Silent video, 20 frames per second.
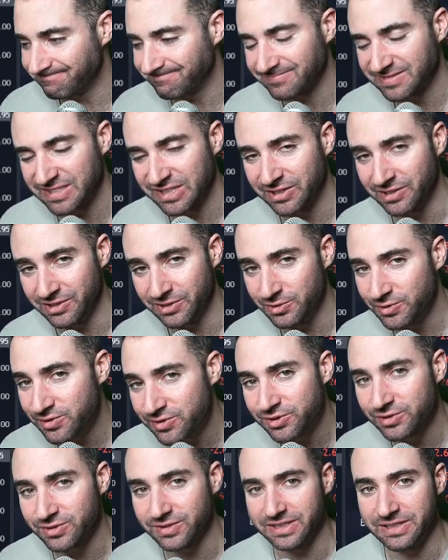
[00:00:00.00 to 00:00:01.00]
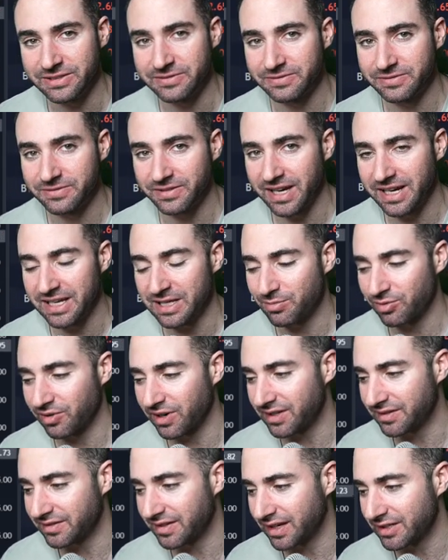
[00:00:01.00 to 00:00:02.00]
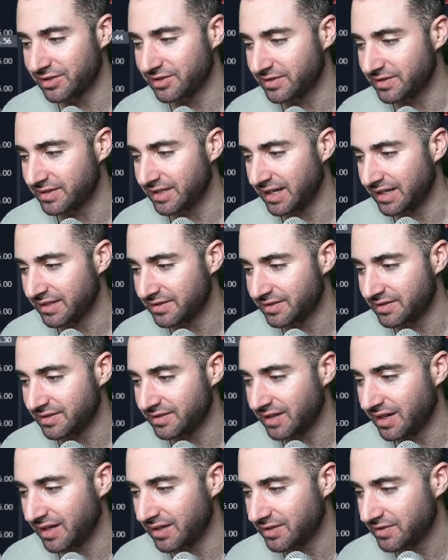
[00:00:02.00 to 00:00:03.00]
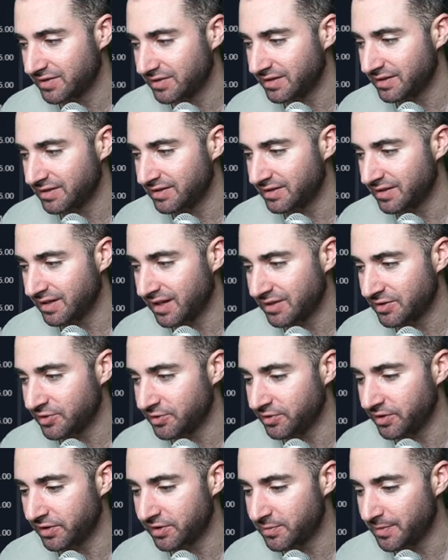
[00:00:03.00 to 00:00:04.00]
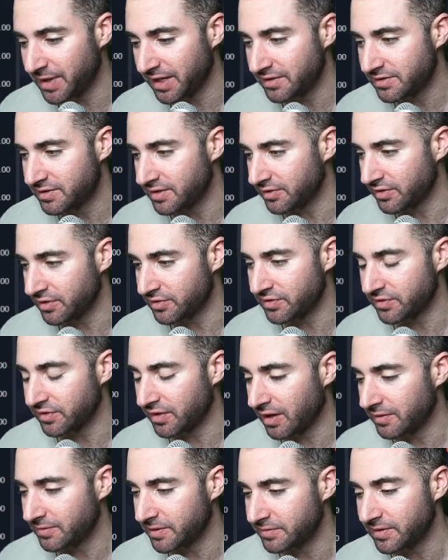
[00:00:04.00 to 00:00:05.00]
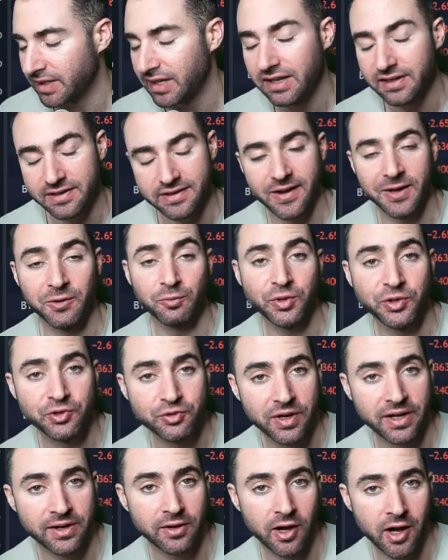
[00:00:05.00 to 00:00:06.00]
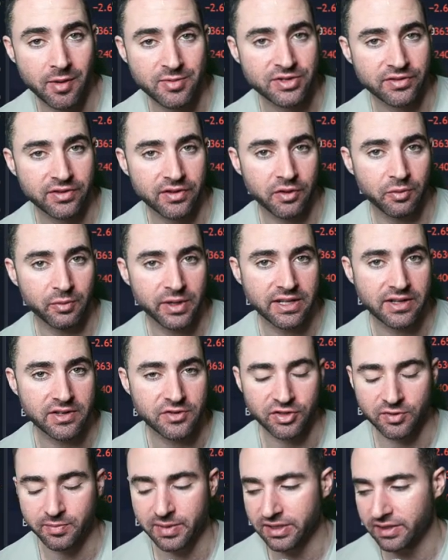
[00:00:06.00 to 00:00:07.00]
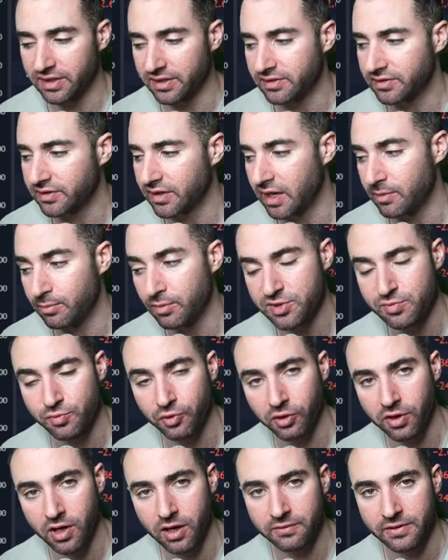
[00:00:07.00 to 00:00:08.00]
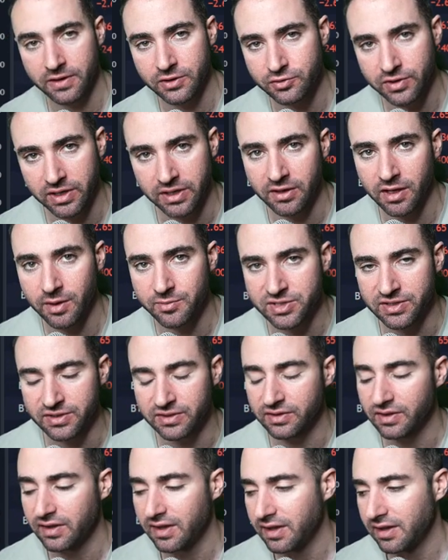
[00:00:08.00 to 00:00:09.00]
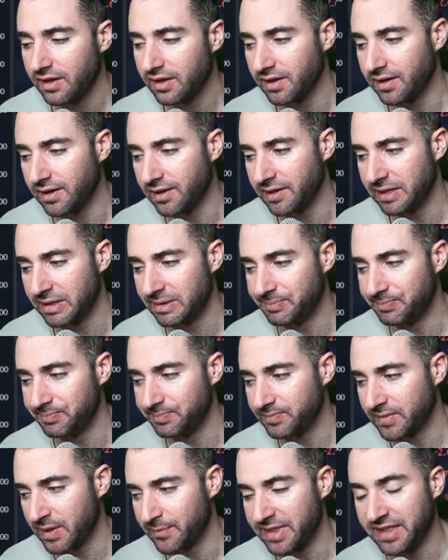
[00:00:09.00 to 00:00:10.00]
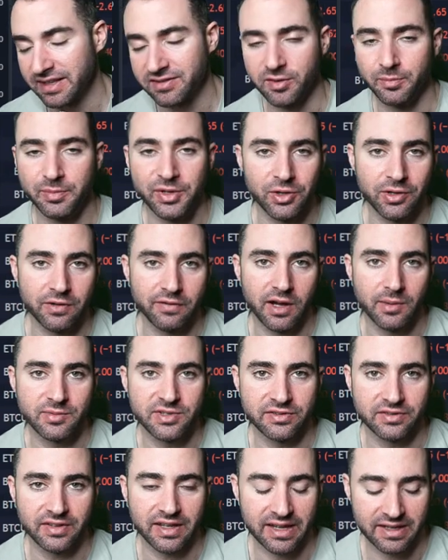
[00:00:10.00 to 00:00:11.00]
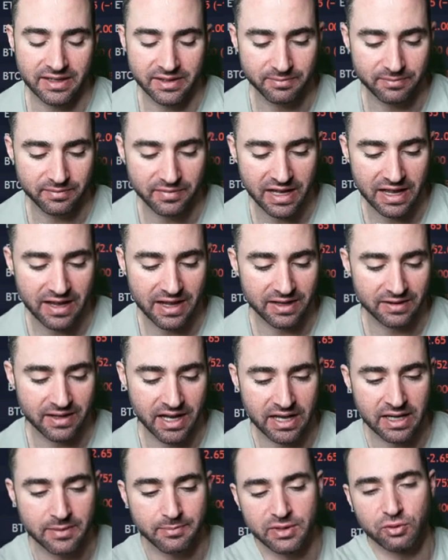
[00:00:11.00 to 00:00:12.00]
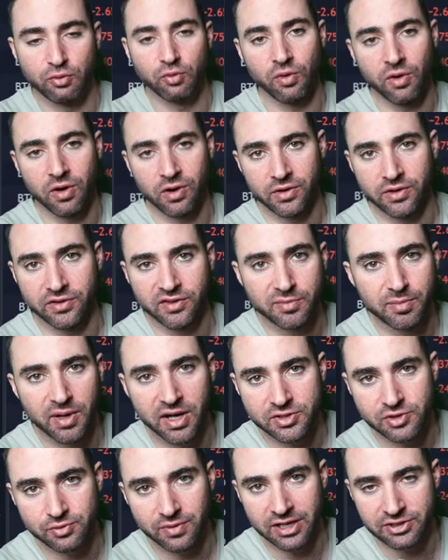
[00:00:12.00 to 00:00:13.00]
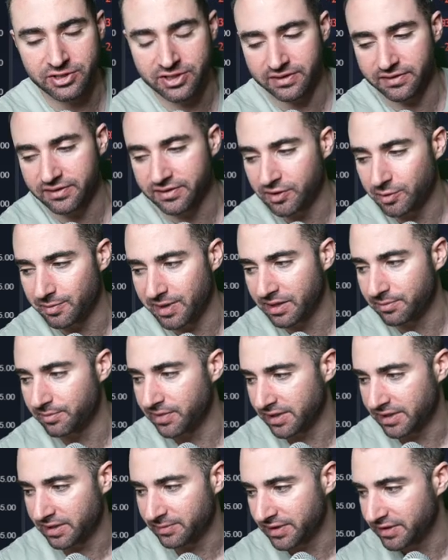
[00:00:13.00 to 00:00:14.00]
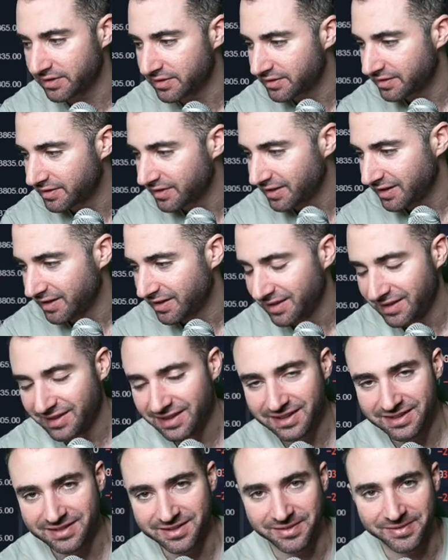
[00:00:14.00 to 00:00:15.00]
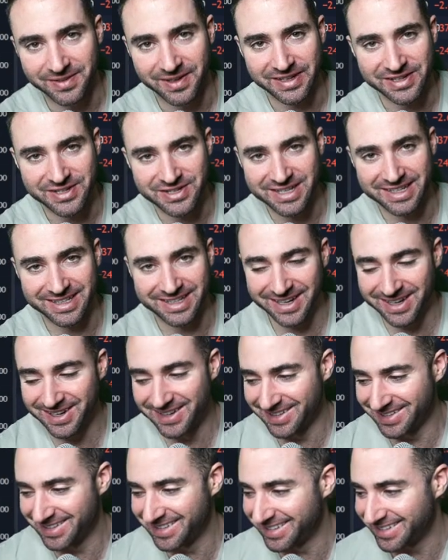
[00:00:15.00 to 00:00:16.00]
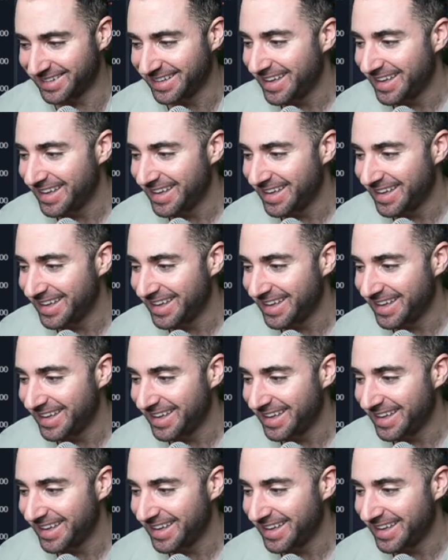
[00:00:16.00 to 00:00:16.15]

Usually flighty price action. That is not too good to make decisions off of. Now, I will trade options on the weekend just because I'm much more confident trading options. I mean, that's the beauty of options. I can be wrong on spot direction and still make money. I mean, it's a fucking cheat code.